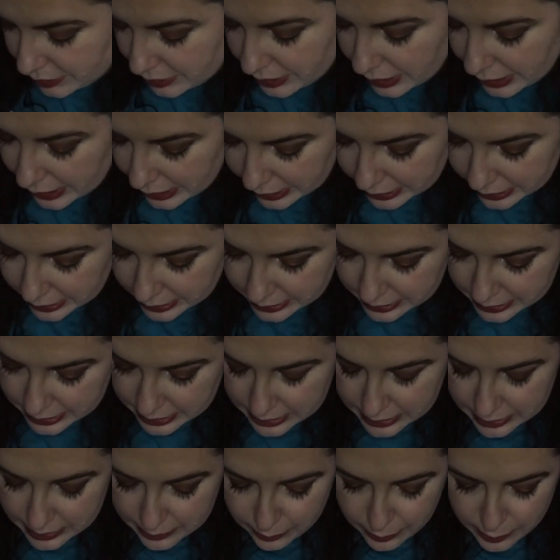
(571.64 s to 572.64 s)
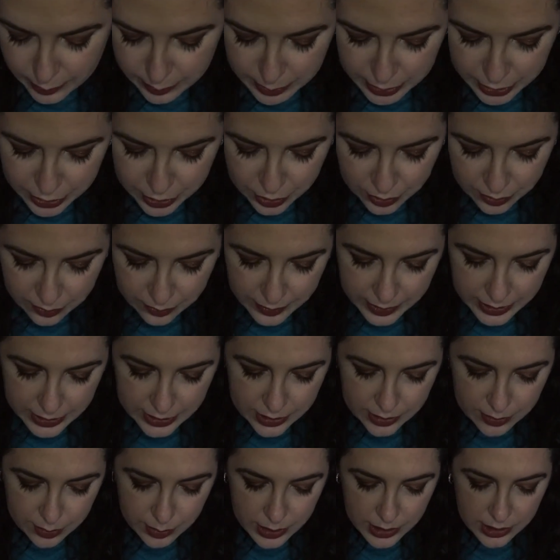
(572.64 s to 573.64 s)
Okay, this is from the Too
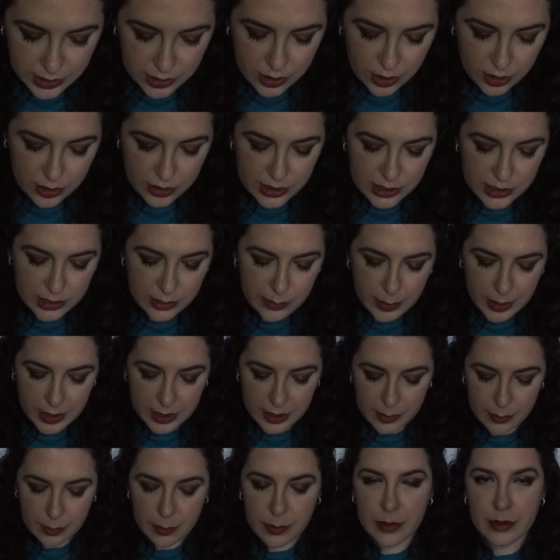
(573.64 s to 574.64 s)
Faced Sweet Indulgence palette.